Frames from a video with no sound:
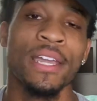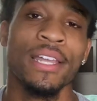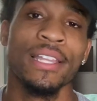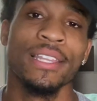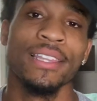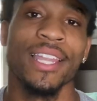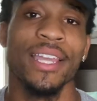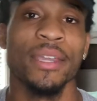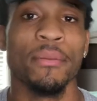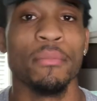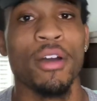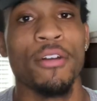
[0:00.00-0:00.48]

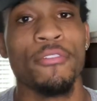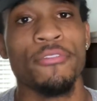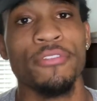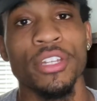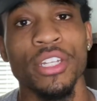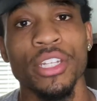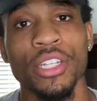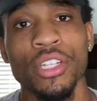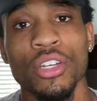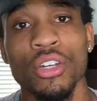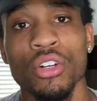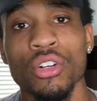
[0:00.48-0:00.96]
like my
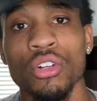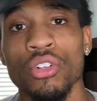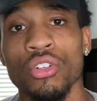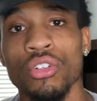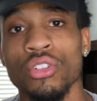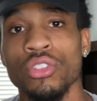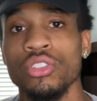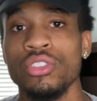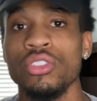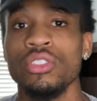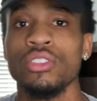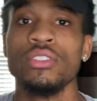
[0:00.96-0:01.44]

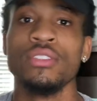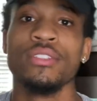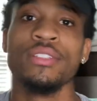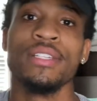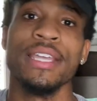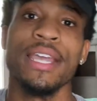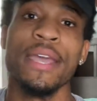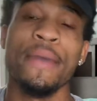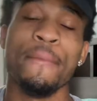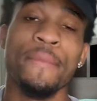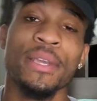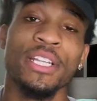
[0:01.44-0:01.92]
videos,
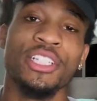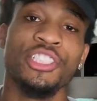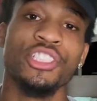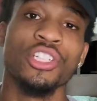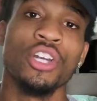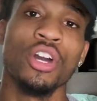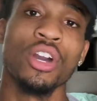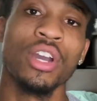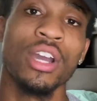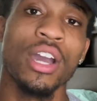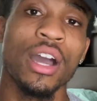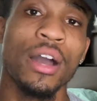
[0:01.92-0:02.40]
and make sure
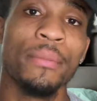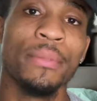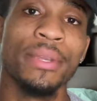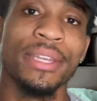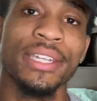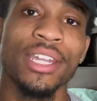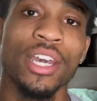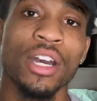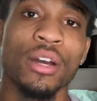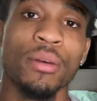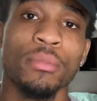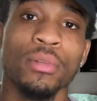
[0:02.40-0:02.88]
y'all comment
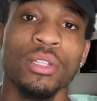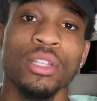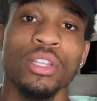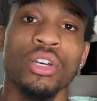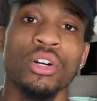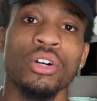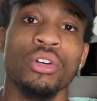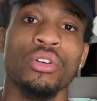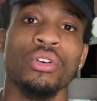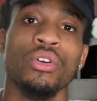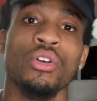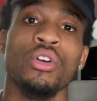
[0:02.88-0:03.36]
down
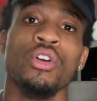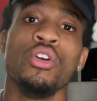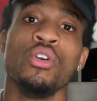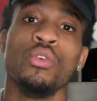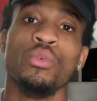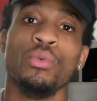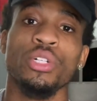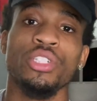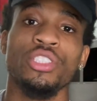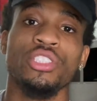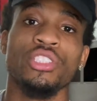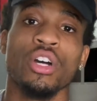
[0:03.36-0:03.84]
below
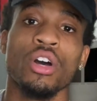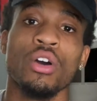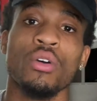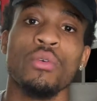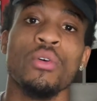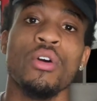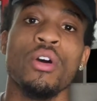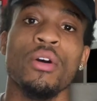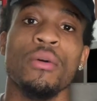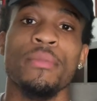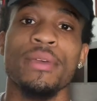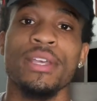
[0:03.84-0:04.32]
what y'all
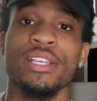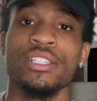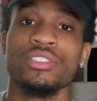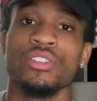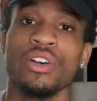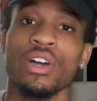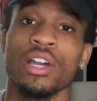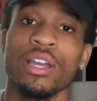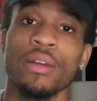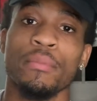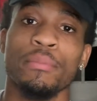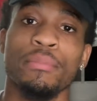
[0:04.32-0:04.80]
want, man, so
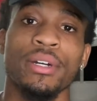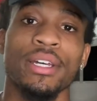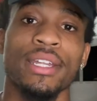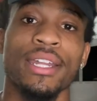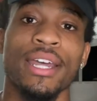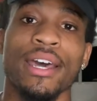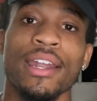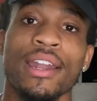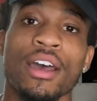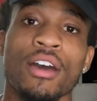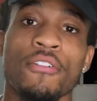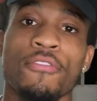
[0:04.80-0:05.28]
I can put
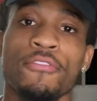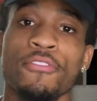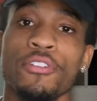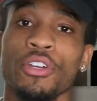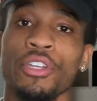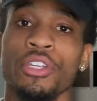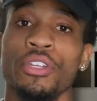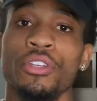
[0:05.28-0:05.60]
that out for you.